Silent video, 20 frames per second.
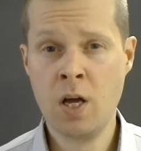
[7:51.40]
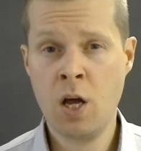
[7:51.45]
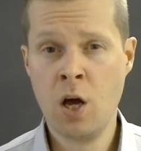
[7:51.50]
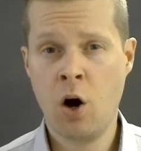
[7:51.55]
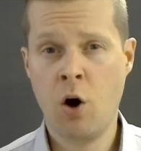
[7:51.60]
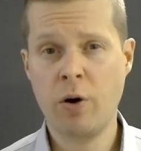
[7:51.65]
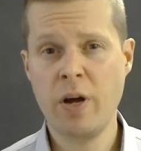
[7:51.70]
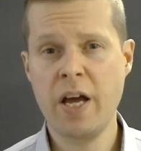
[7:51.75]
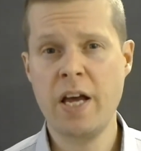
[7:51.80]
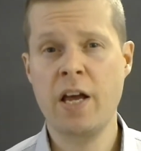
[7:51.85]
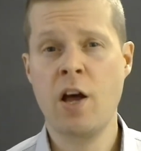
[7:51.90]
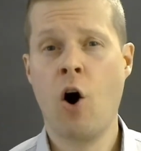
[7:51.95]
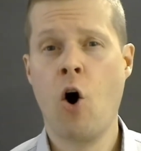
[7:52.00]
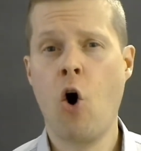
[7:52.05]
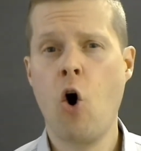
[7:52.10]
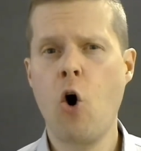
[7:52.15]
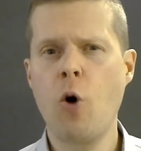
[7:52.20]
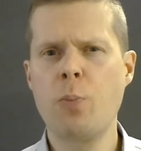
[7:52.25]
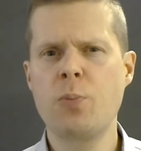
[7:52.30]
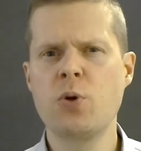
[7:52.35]
Okay,
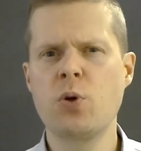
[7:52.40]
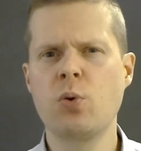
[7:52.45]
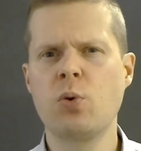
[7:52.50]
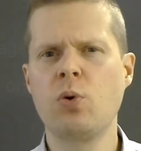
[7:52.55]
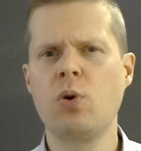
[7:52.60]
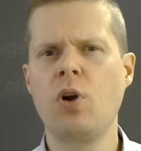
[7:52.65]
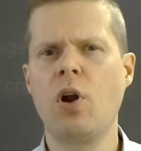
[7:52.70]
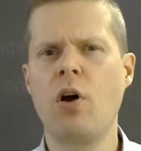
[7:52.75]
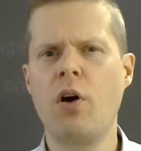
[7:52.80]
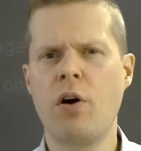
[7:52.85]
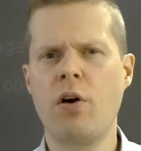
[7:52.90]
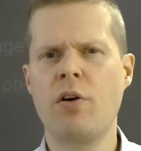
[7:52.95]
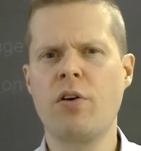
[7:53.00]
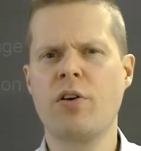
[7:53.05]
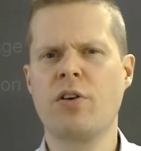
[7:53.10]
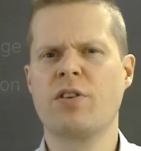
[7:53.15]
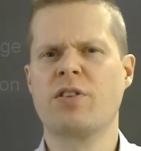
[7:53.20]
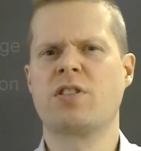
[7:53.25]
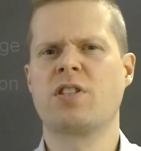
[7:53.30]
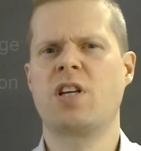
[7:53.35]
hope you
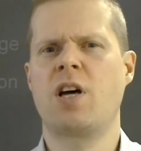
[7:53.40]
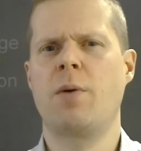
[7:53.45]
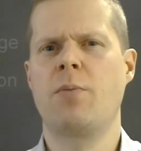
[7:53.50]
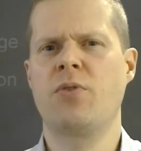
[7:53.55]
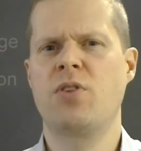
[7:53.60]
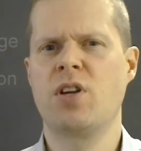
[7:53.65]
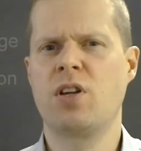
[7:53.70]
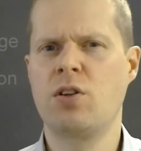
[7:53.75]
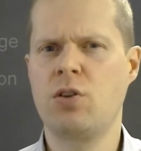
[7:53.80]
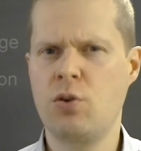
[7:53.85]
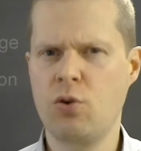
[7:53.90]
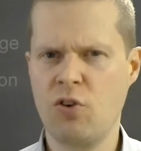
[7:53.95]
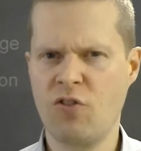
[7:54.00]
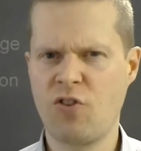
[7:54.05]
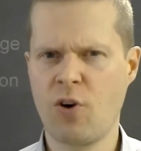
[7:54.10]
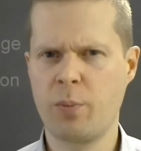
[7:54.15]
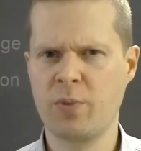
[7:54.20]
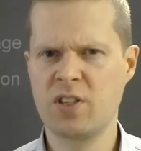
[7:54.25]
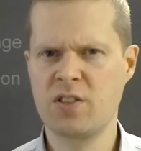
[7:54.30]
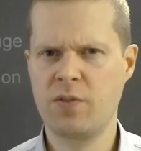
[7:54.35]
learned something new
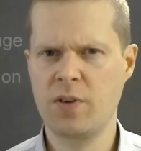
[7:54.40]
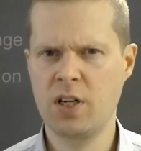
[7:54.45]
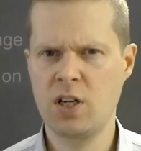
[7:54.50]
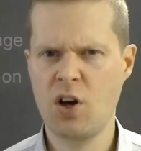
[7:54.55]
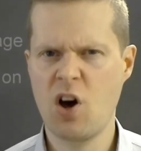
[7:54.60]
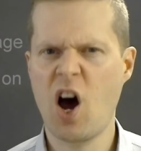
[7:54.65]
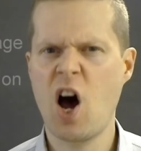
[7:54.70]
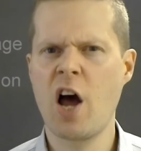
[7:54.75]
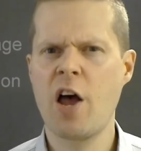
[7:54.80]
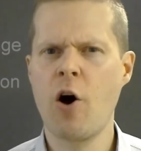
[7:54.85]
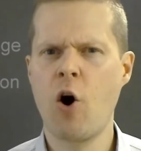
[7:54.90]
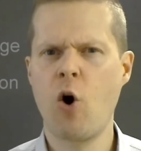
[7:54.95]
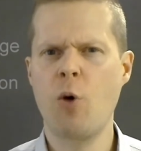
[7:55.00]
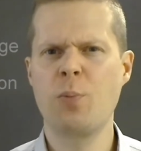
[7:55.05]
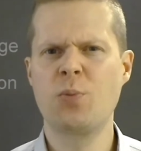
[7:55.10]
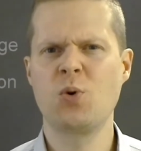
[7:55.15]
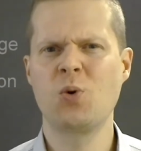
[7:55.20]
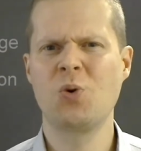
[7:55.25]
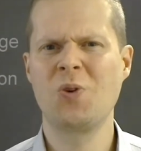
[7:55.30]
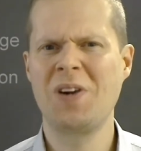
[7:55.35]
from this video. I
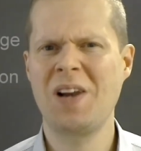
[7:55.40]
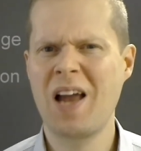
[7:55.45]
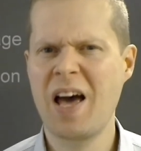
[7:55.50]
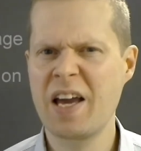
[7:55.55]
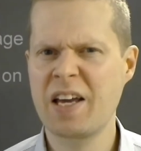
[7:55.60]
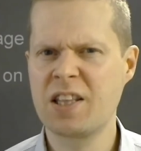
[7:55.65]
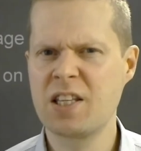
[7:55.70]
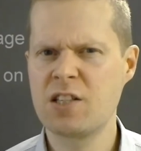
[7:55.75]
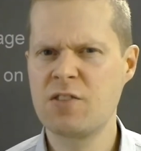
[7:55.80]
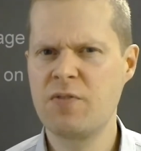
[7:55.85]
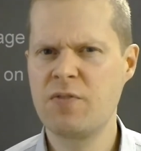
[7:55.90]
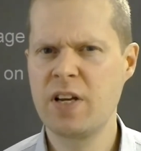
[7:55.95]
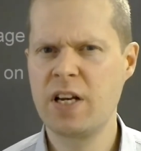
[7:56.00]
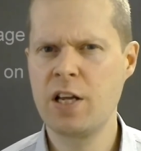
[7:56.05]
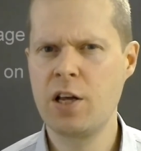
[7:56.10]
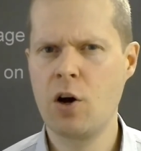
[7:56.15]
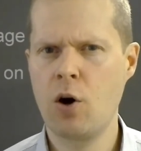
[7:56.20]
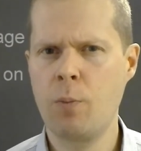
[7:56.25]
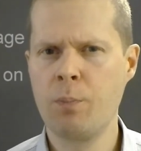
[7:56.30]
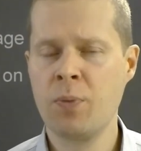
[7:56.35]
hope you like this
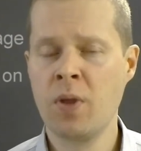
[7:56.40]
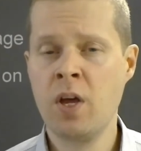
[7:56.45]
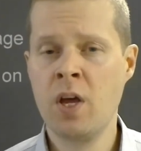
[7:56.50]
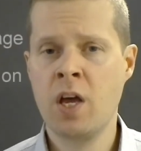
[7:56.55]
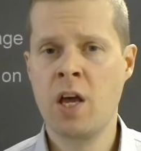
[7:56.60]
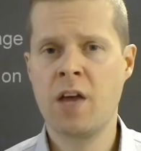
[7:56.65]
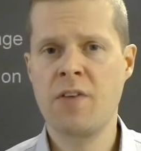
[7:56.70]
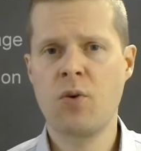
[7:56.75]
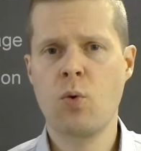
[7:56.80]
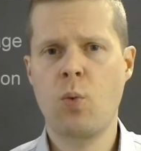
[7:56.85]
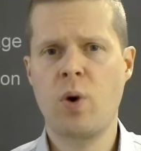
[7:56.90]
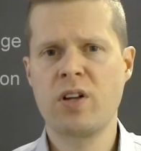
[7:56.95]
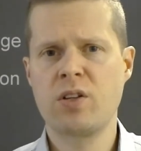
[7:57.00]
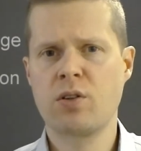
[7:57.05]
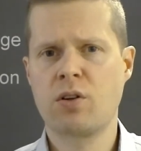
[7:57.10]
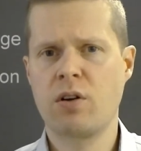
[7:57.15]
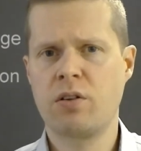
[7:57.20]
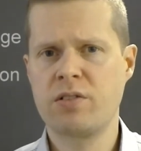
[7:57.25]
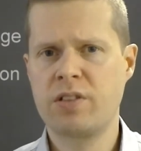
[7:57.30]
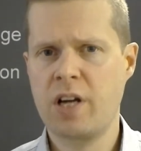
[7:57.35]
video. If you want to
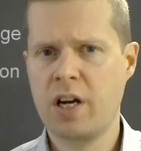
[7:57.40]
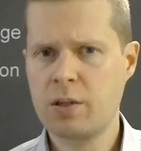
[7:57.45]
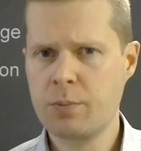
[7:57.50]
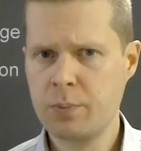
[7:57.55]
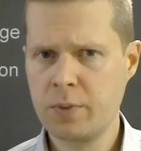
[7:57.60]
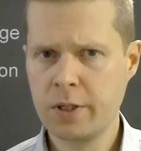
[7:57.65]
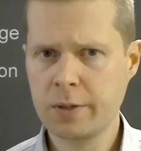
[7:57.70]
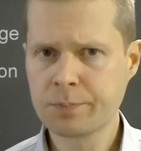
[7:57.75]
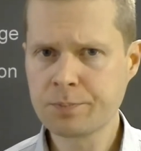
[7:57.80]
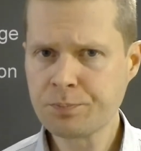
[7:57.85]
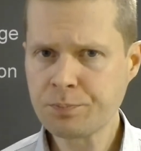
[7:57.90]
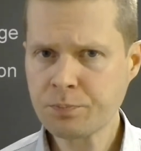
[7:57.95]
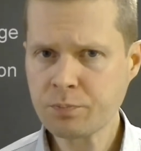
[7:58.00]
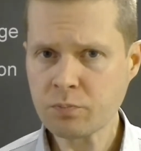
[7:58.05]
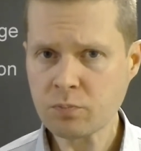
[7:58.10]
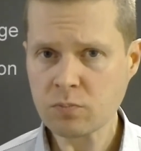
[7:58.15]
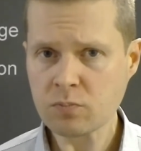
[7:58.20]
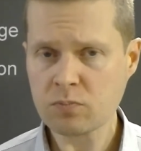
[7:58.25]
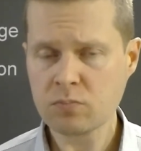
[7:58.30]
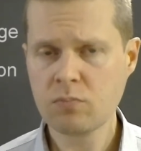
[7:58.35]
contact me,
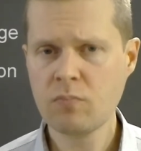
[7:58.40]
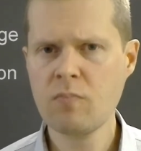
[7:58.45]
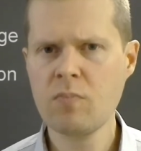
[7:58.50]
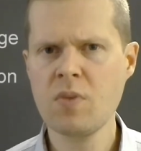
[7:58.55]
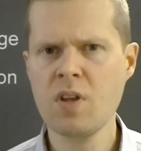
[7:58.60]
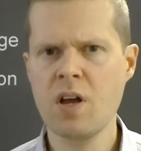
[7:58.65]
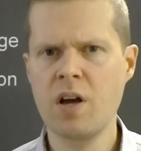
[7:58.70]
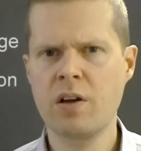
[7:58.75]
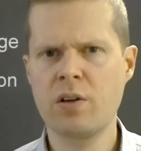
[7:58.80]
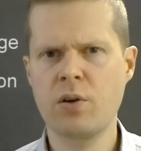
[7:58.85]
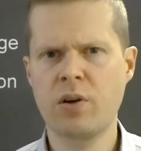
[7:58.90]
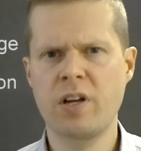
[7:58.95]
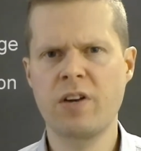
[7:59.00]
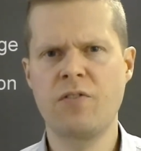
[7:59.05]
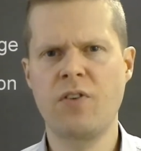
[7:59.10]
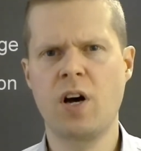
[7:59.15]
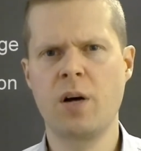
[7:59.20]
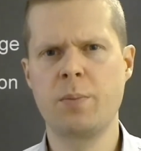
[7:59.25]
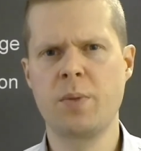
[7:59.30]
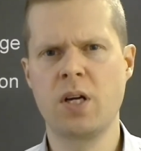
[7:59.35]
you can
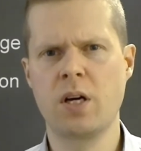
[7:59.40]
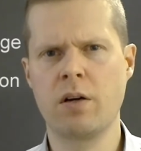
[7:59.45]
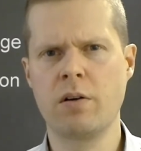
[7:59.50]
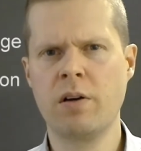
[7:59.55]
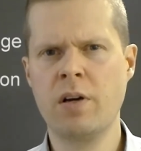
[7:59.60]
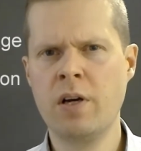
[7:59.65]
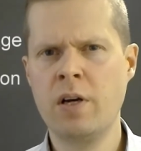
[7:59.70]
find me on